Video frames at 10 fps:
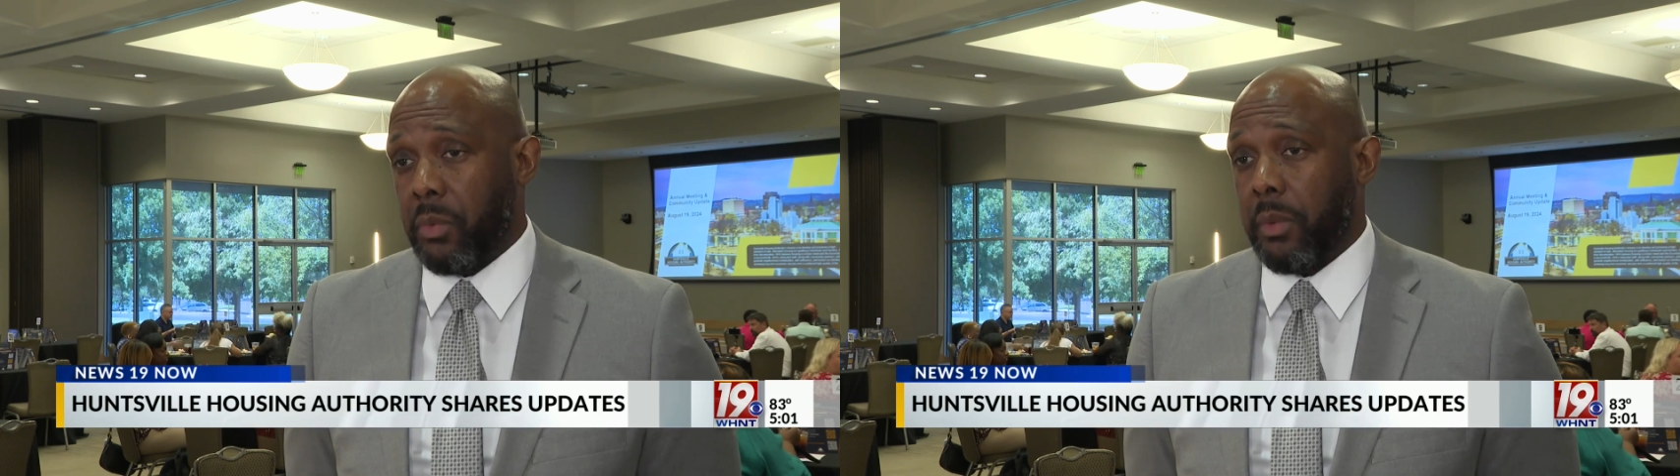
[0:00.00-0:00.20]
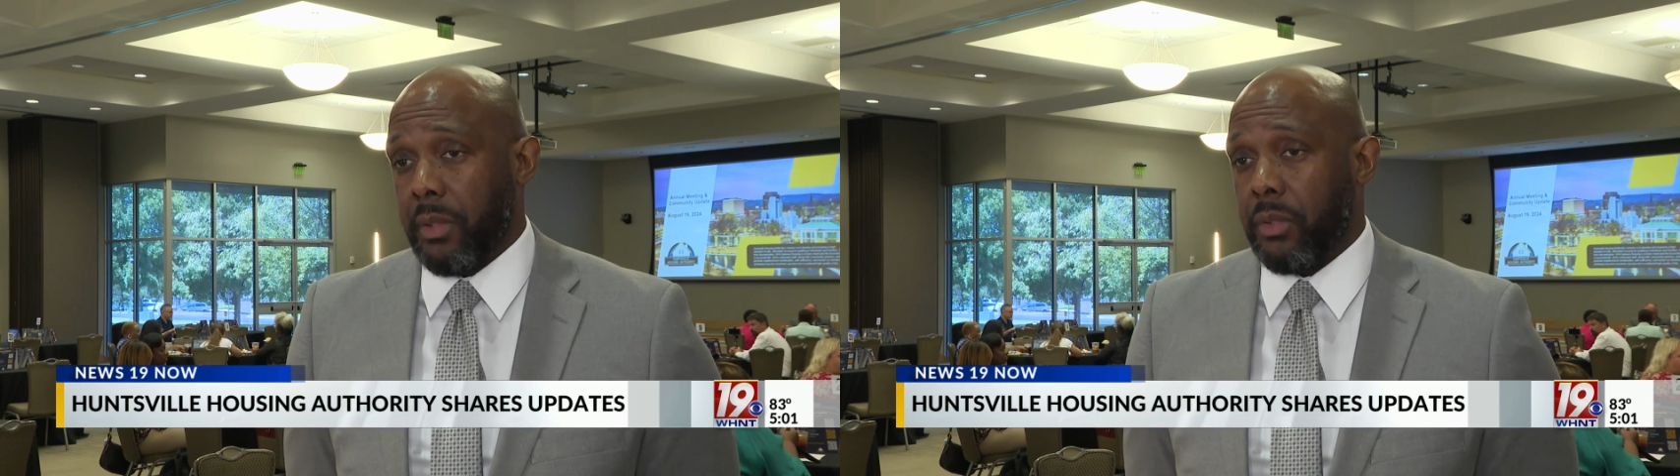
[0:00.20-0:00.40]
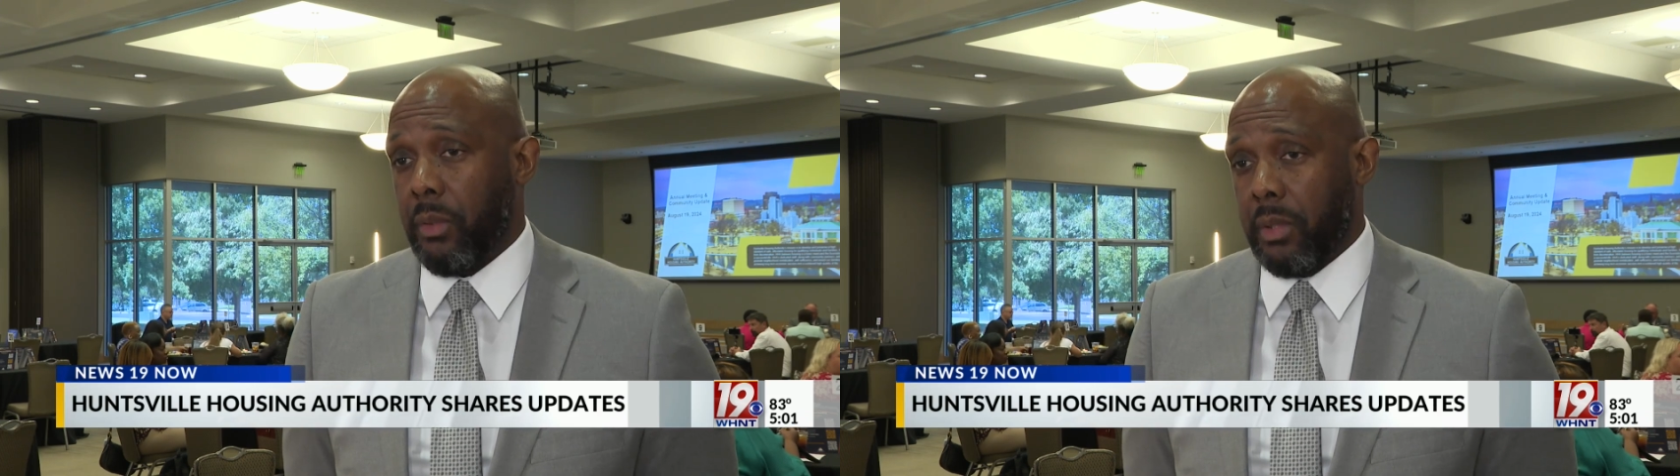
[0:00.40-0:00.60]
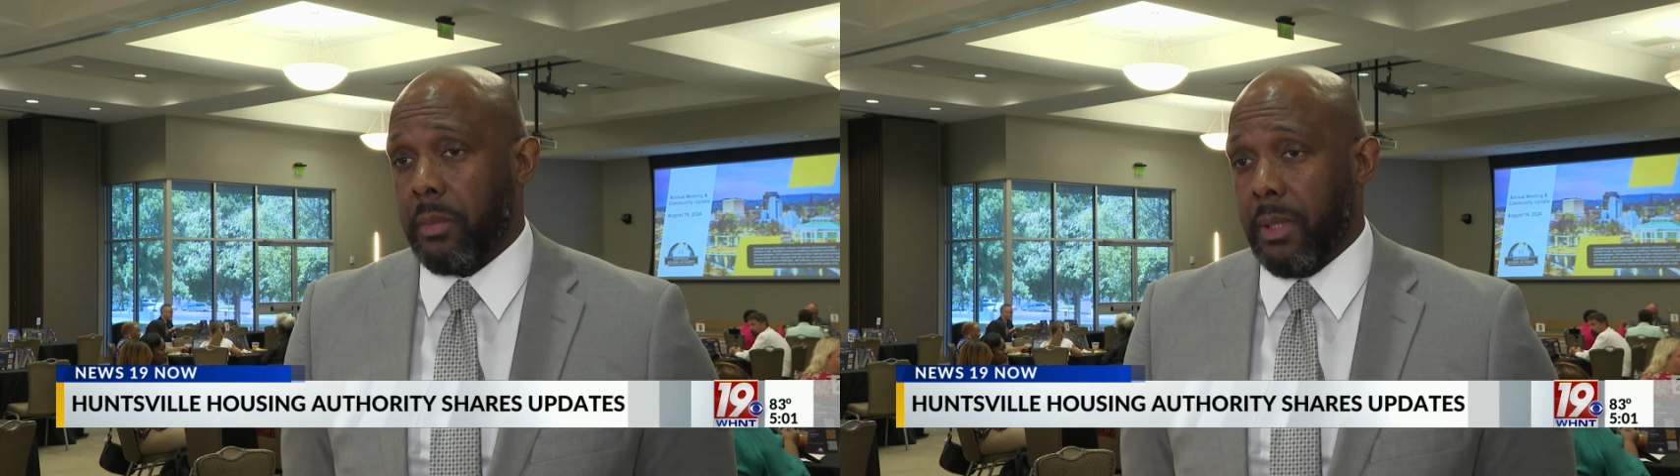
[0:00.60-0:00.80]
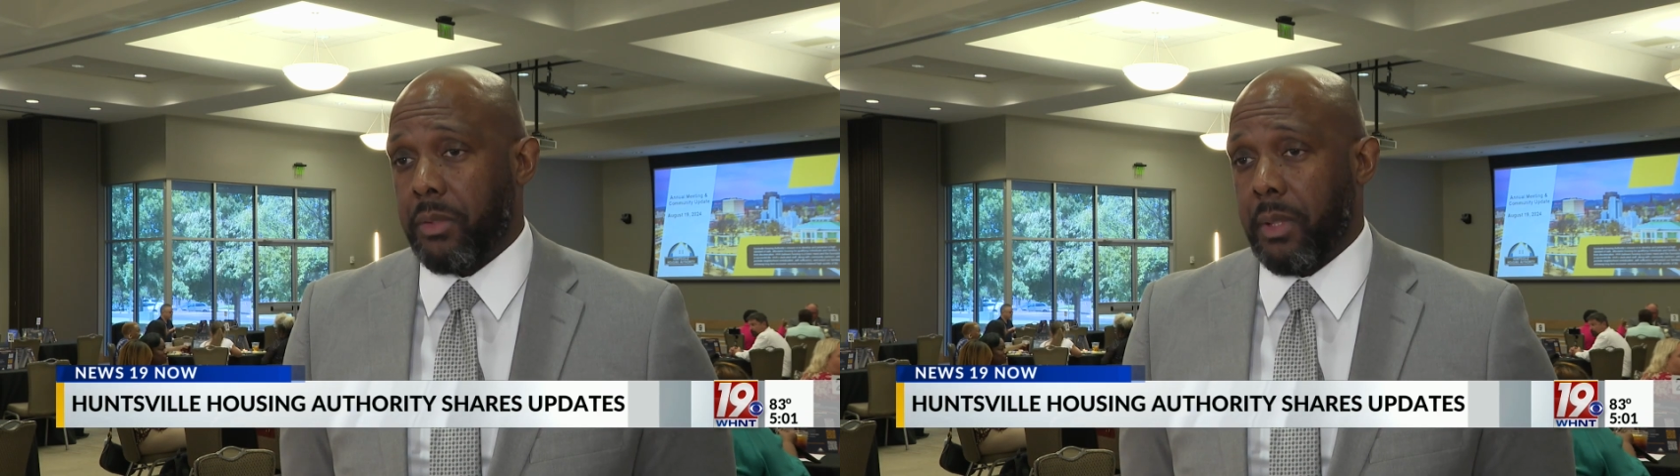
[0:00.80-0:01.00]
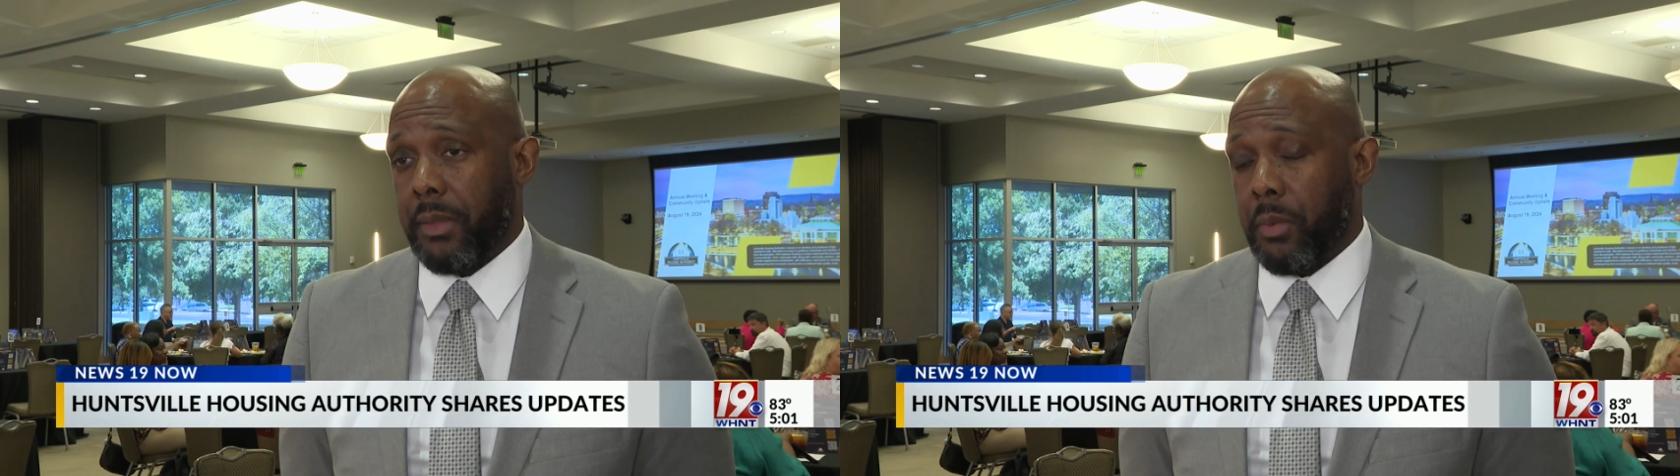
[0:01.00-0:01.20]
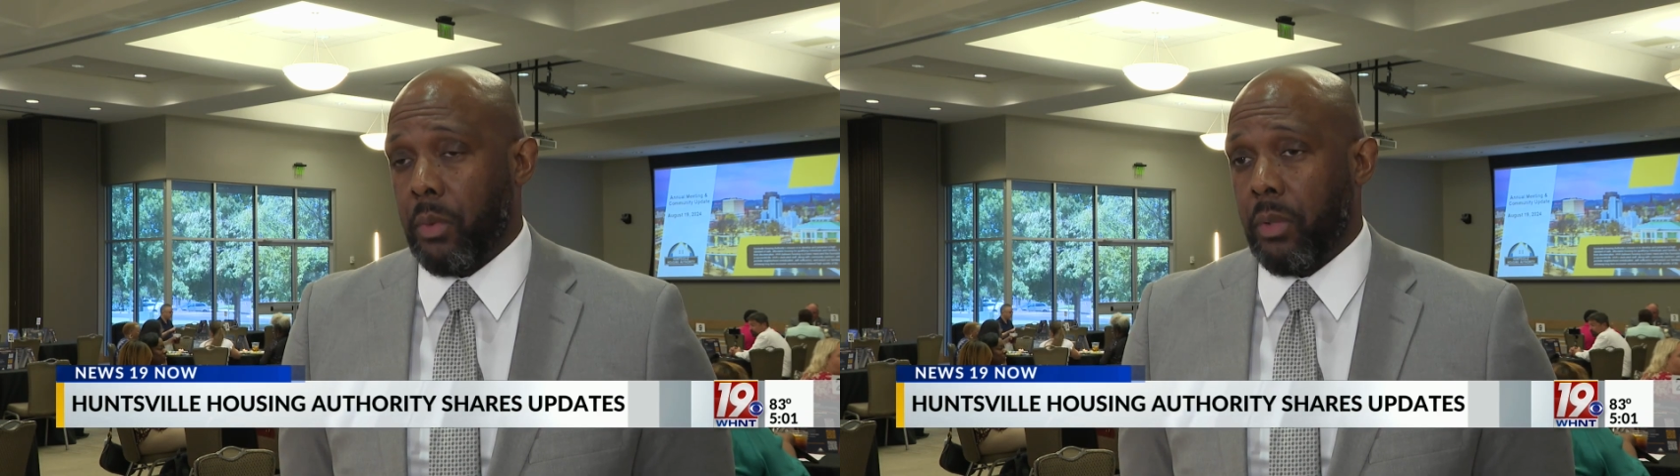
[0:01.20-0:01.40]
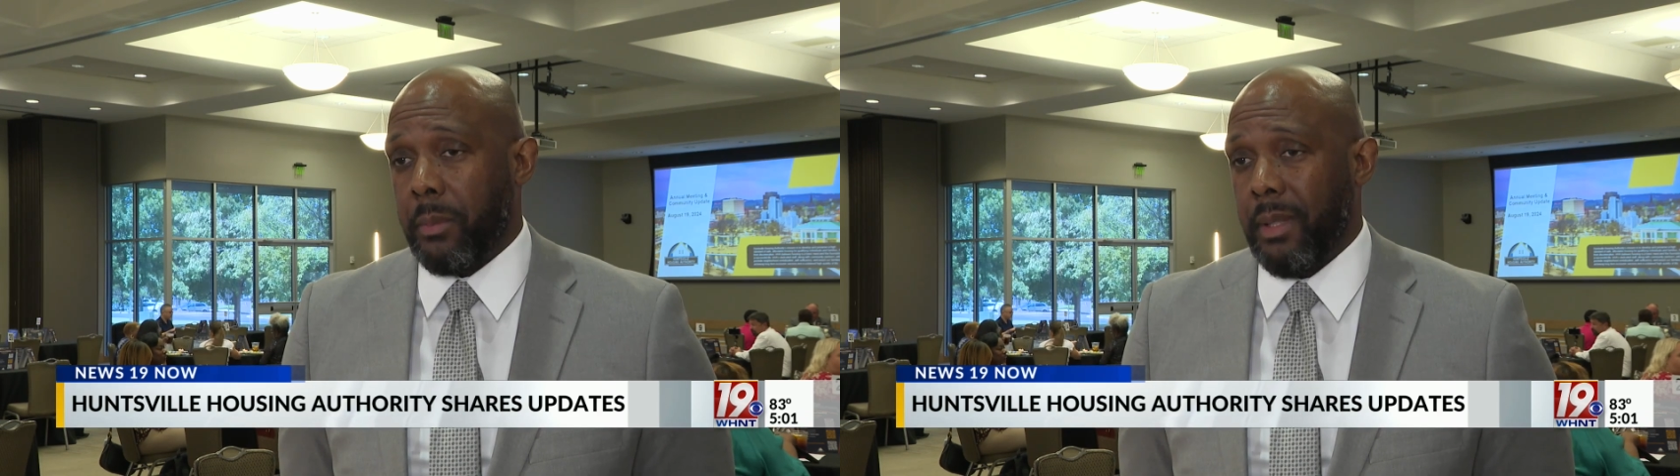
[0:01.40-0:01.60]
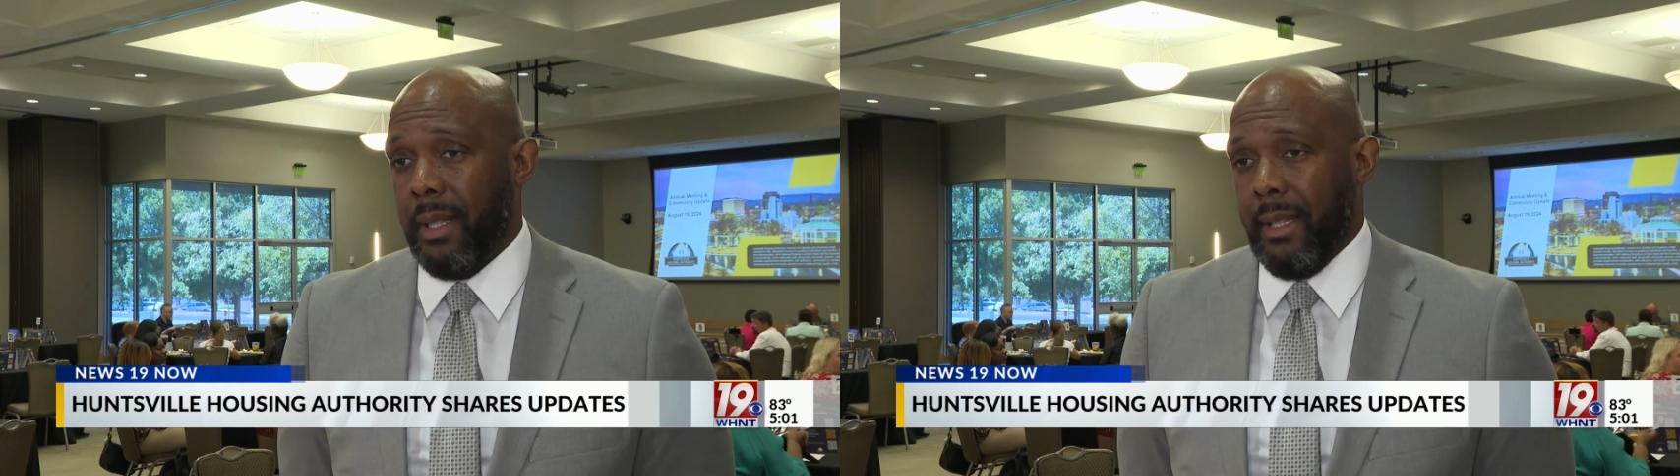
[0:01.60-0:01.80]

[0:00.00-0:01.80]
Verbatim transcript: one is going to be transformed,